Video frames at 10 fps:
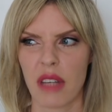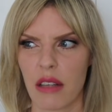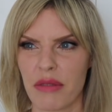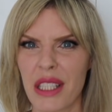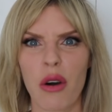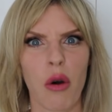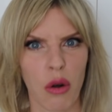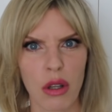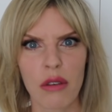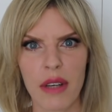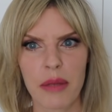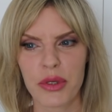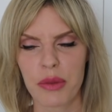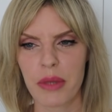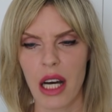I think all of them,
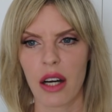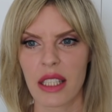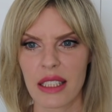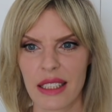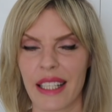to be honest.